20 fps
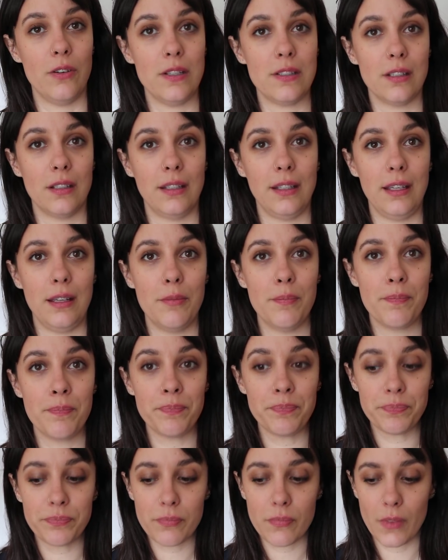recently,
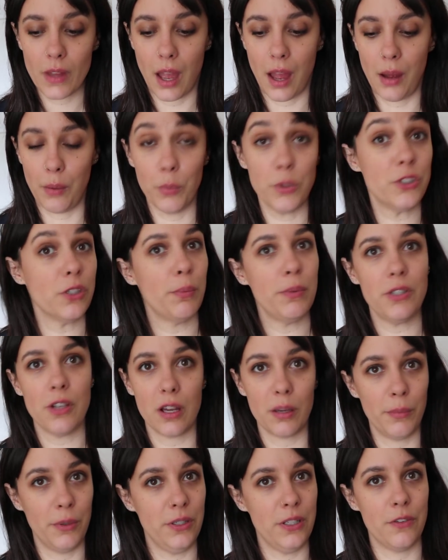which I'll be
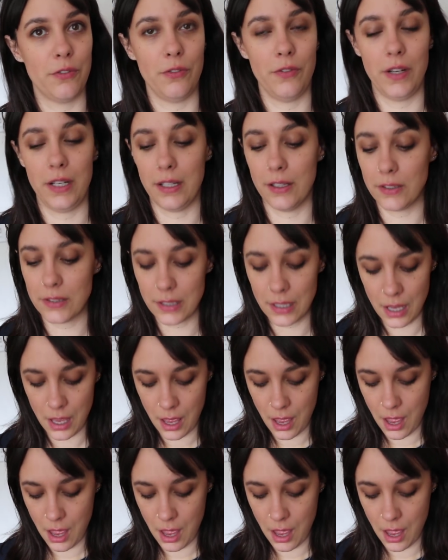talking about in different videos.